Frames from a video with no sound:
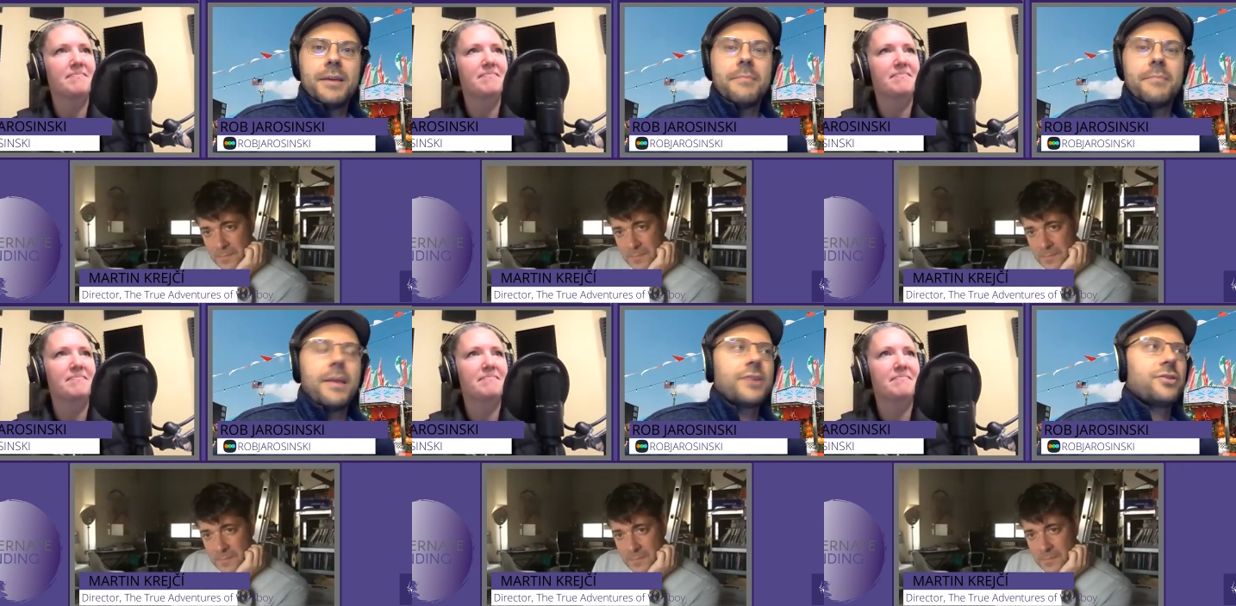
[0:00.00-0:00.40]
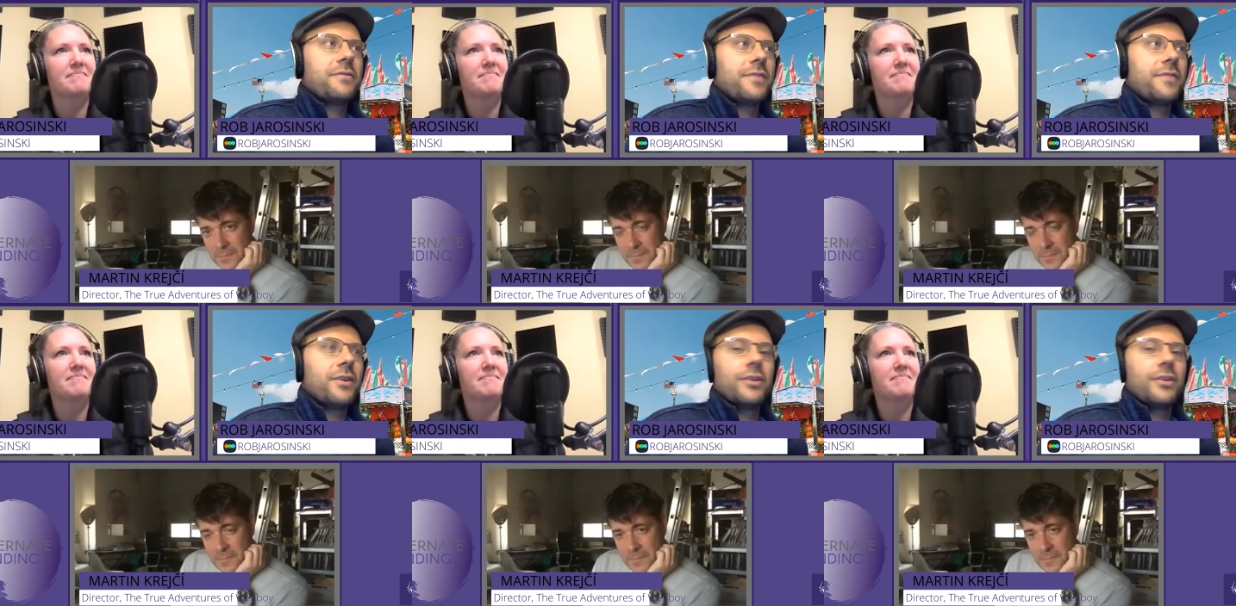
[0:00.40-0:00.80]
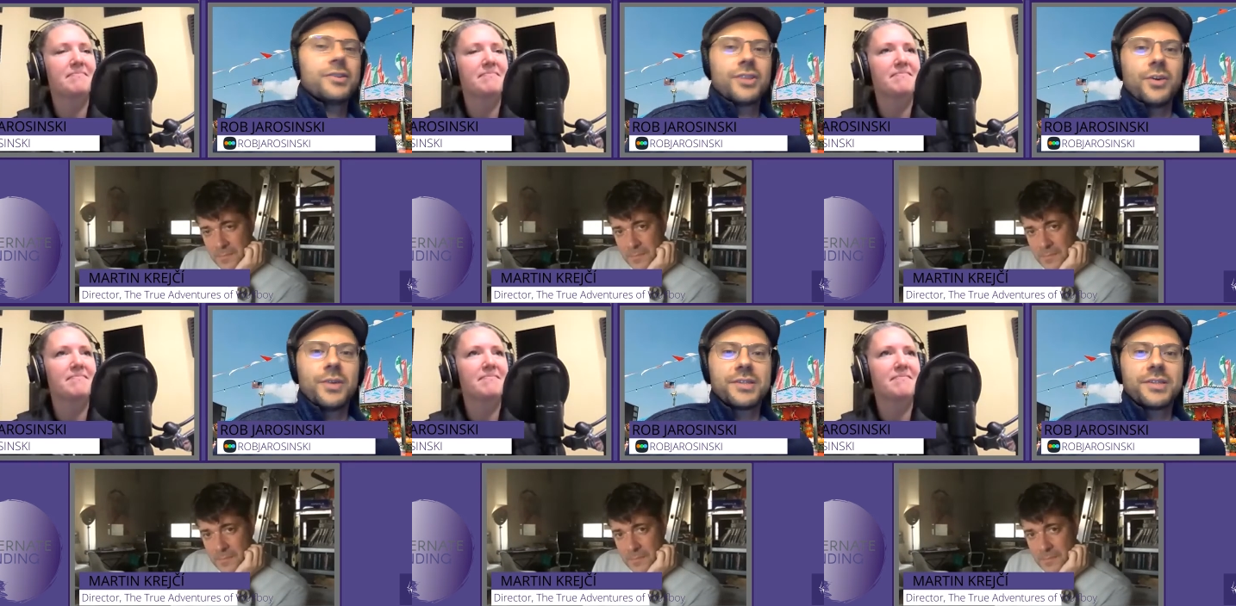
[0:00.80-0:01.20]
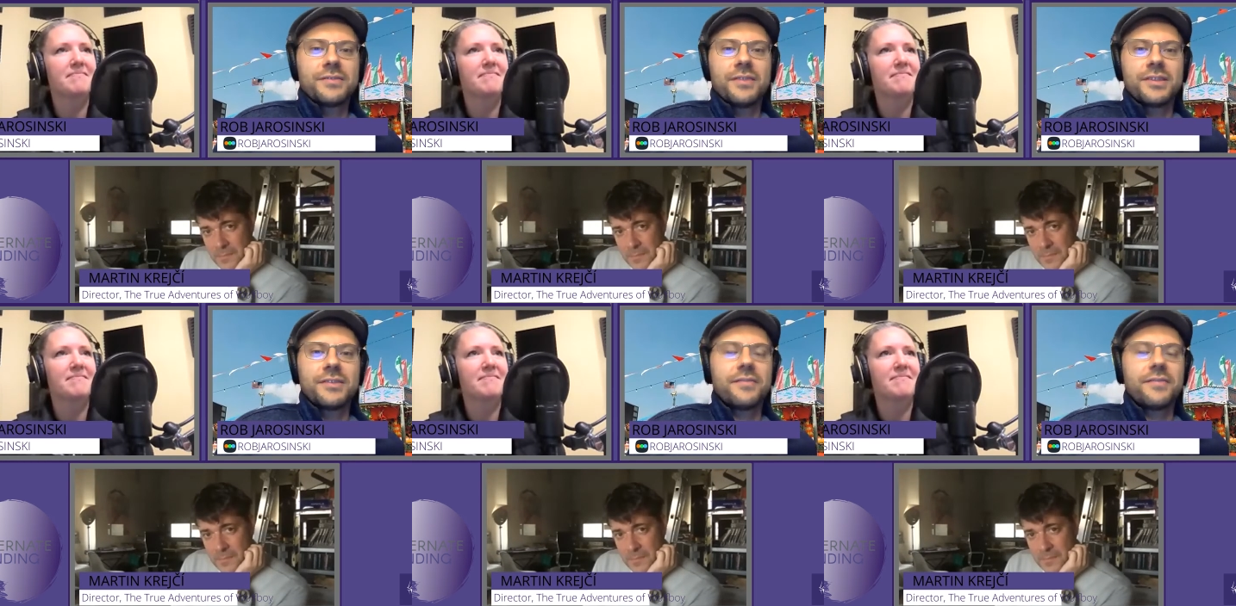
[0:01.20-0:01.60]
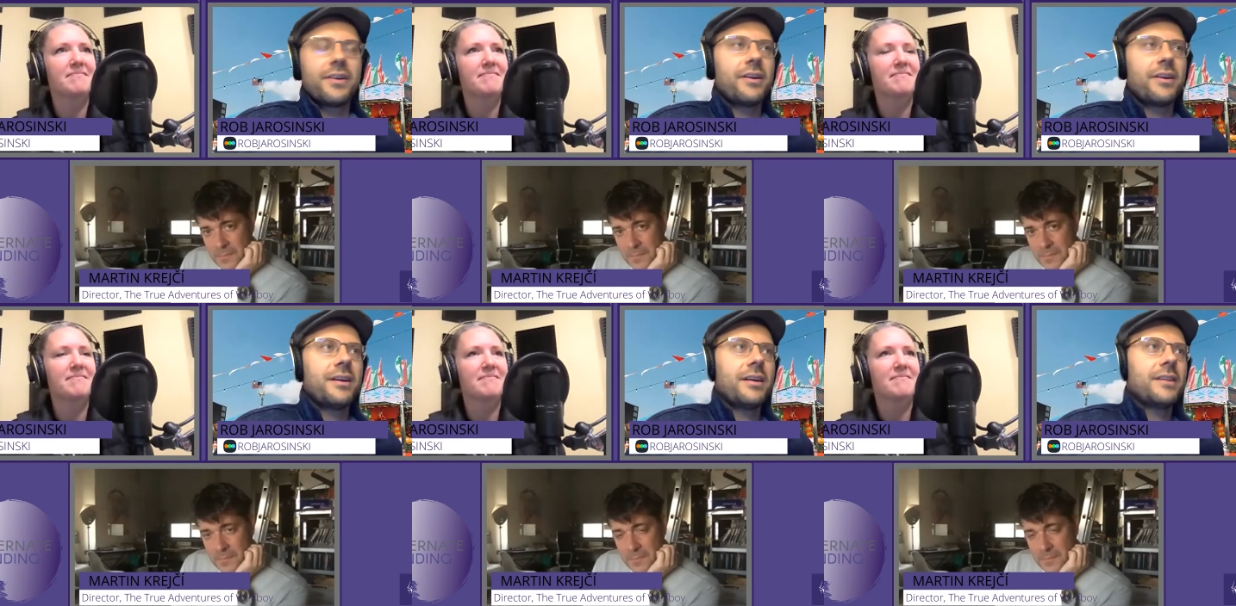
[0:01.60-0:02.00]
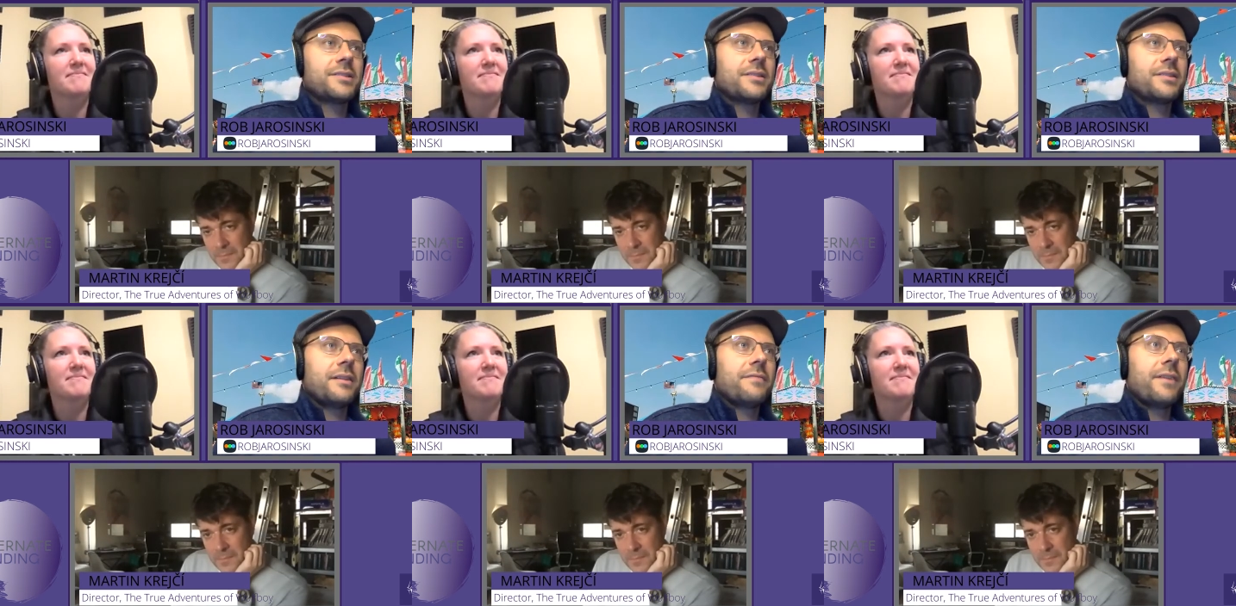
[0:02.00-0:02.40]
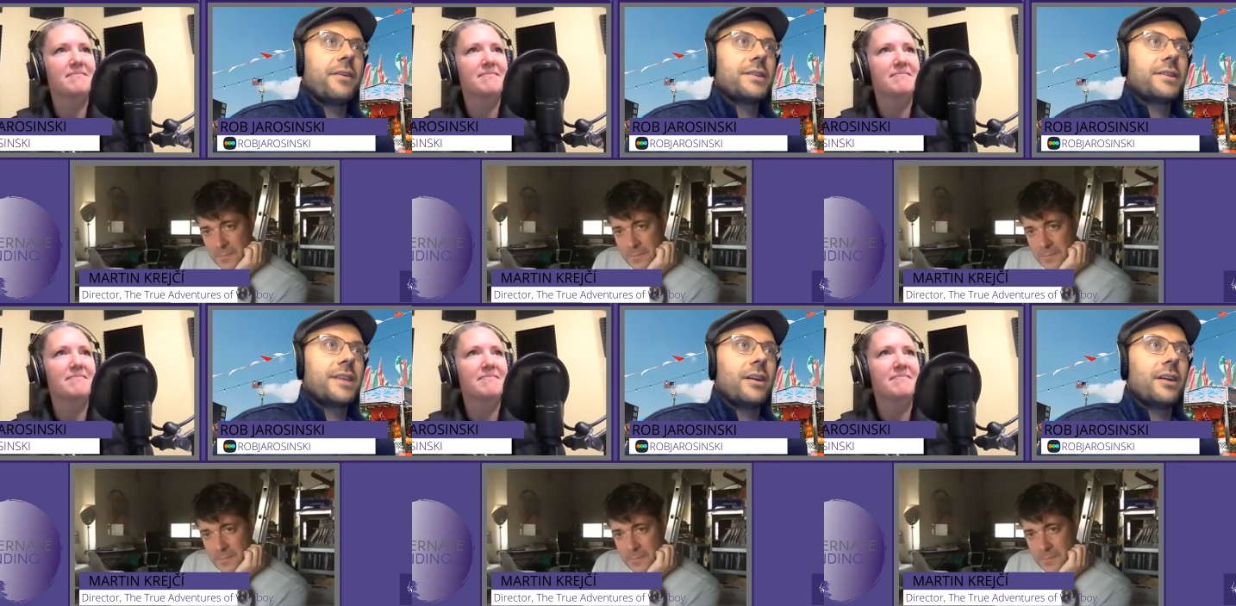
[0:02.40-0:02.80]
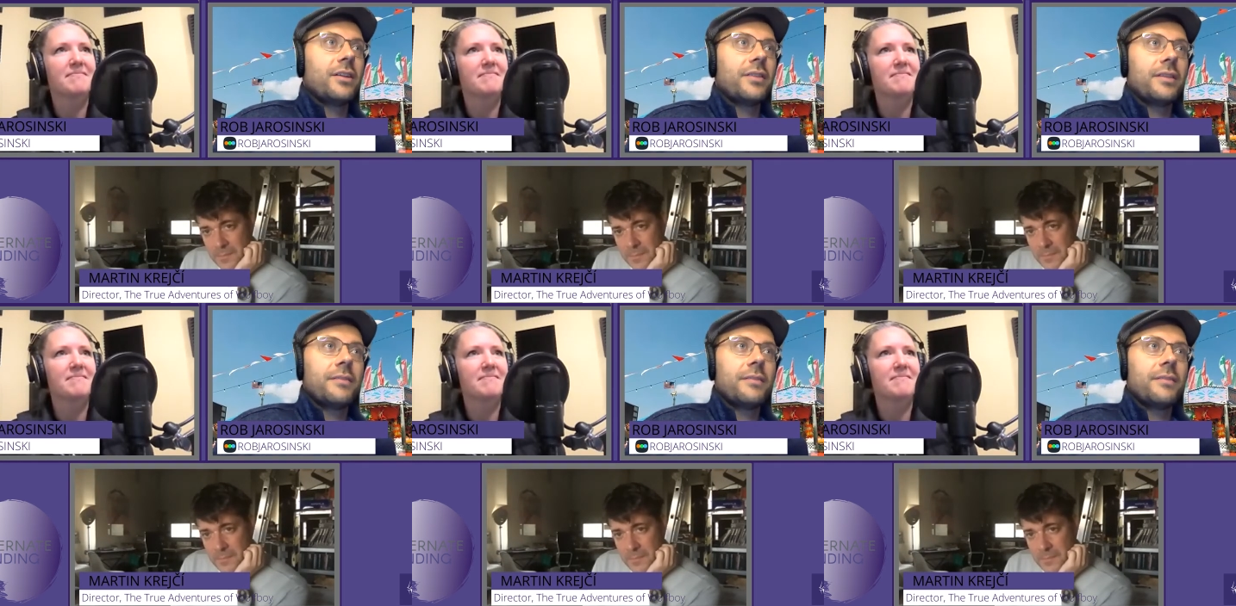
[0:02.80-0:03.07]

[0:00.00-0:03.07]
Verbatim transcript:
Speaker 1: it makes you feel as though it's it's a very it's a fairy tale and,